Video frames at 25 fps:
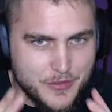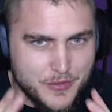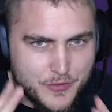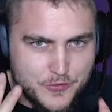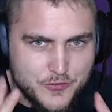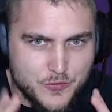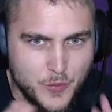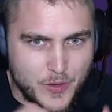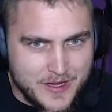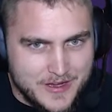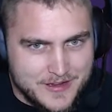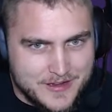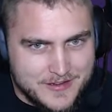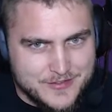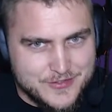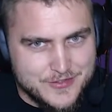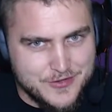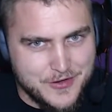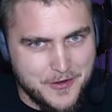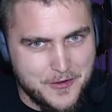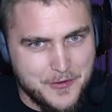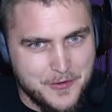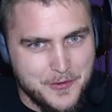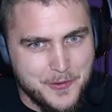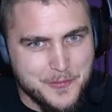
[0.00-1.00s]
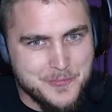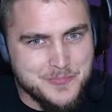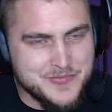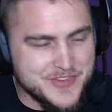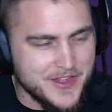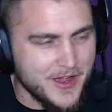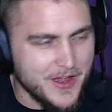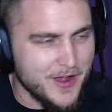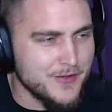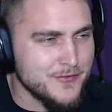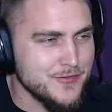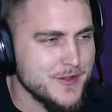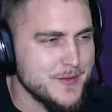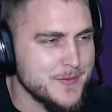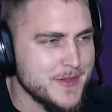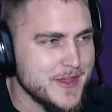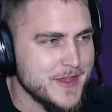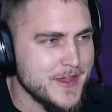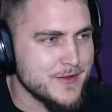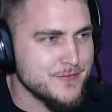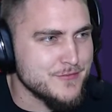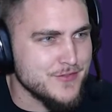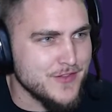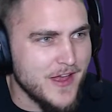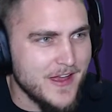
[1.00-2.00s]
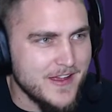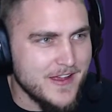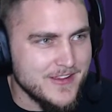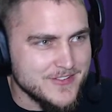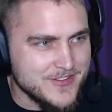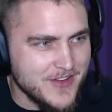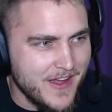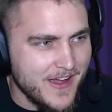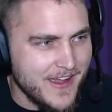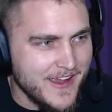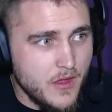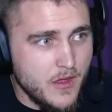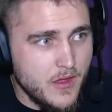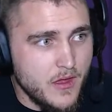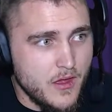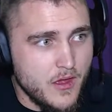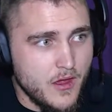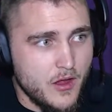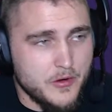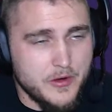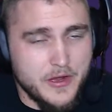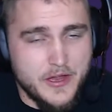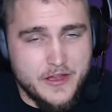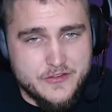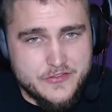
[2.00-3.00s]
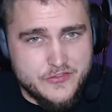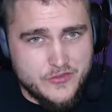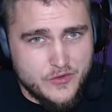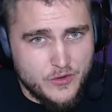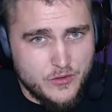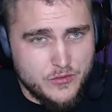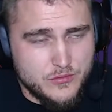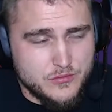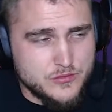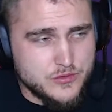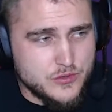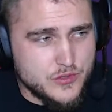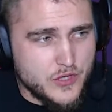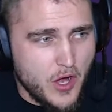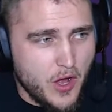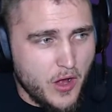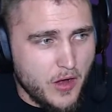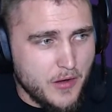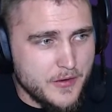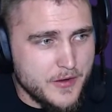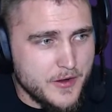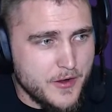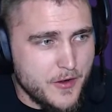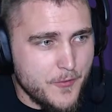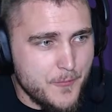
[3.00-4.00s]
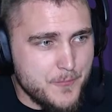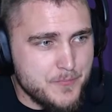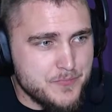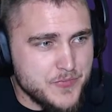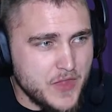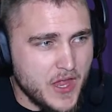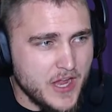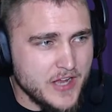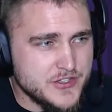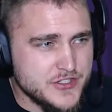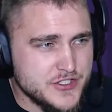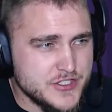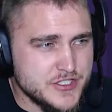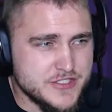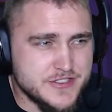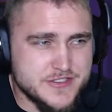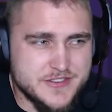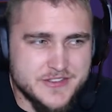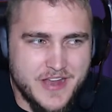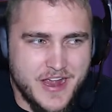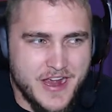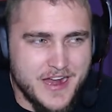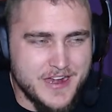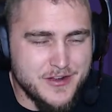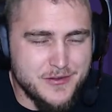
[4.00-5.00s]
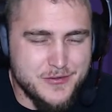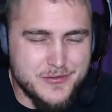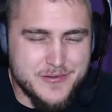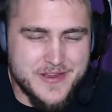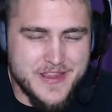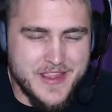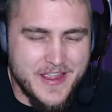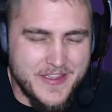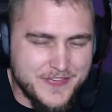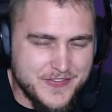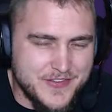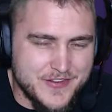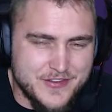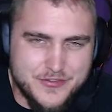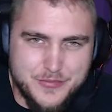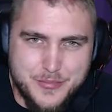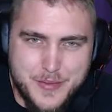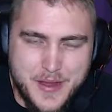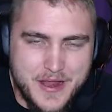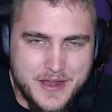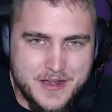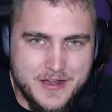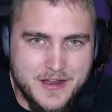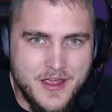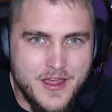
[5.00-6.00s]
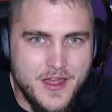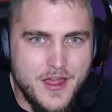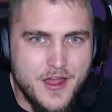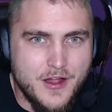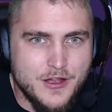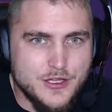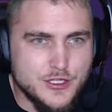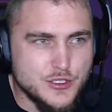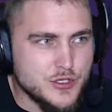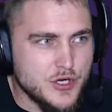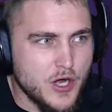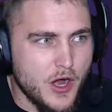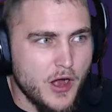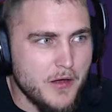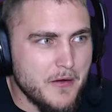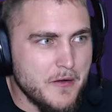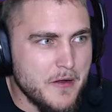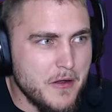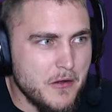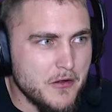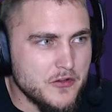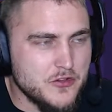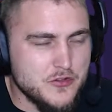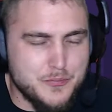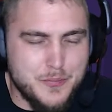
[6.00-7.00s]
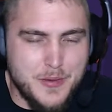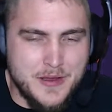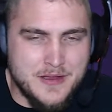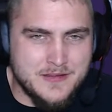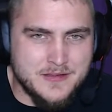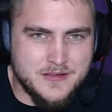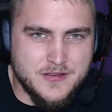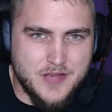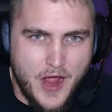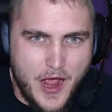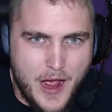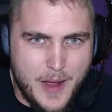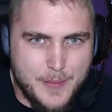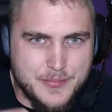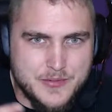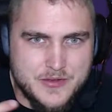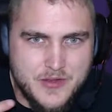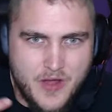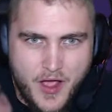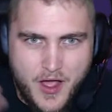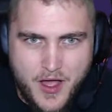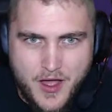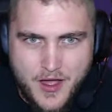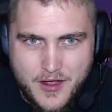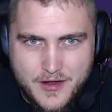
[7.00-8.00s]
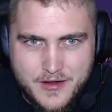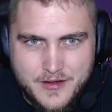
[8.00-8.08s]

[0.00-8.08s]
wings so Talonflame can't fly as high. Okay, so Lucario. I don't get this, man. Lucario has been top dog